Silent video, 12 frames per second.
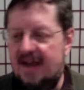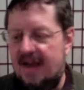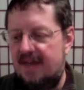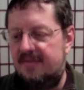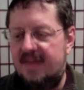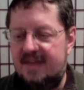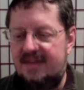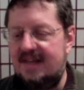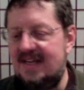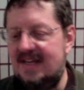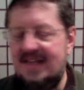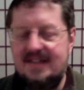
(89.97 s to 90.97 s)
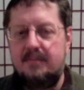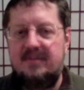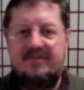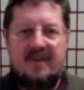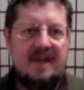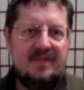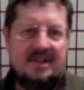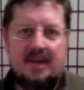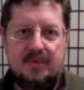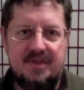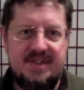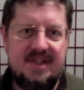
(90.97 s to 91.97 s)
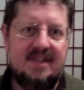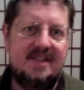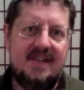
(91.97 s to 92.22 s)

and and they need number five and number six,